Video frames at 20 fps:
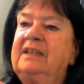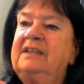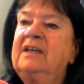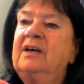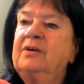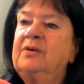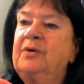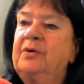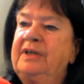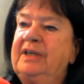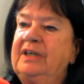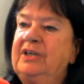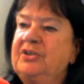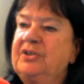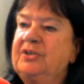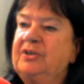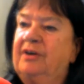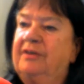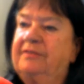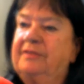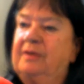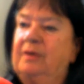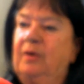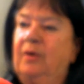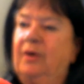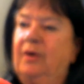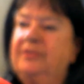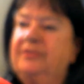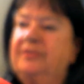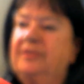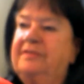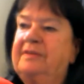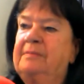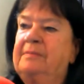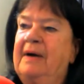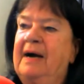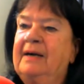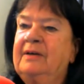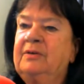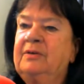inner cohesion of the laws of the
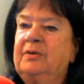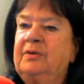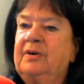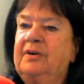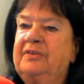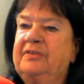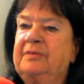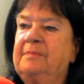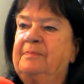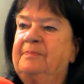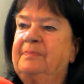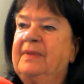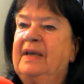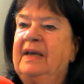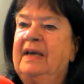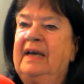macrocosm